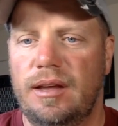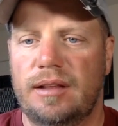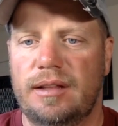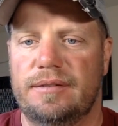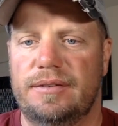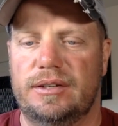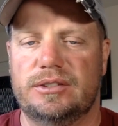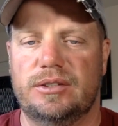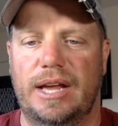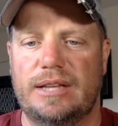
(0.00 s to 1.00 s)
Clinton Phil.
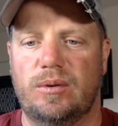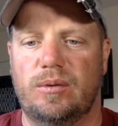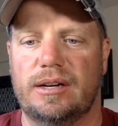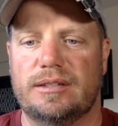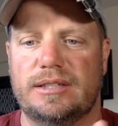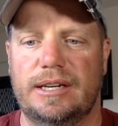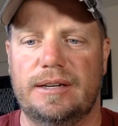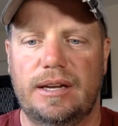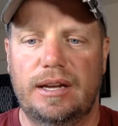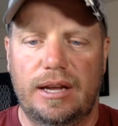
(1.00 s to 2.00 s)
So that's what we're going to
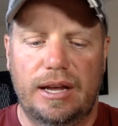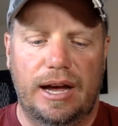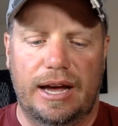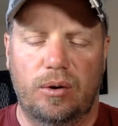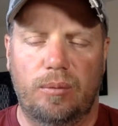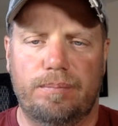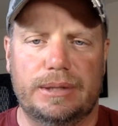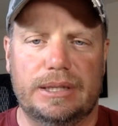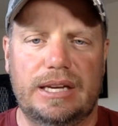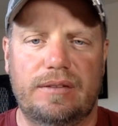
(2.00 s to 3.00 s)
see. I don't
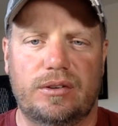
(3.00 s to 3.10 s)
believe